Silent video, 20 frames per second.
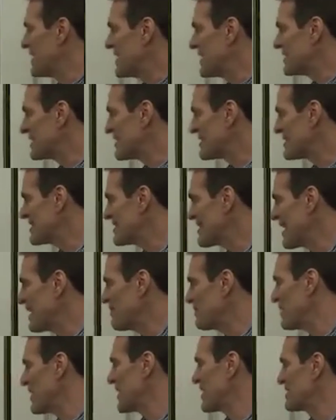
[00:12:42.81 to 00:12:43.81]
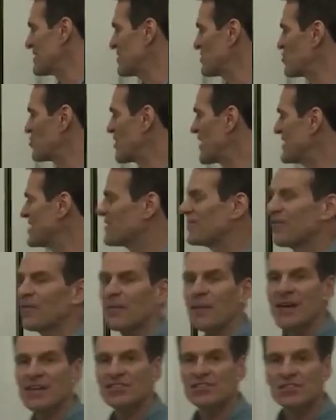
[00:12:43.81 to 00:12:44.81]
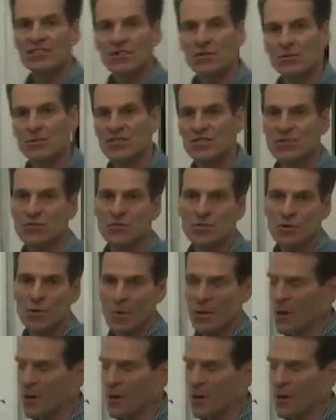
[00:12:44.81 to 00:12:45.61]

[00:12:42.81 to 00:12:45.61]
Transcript: It's the same thing as a transformation to risk-neutral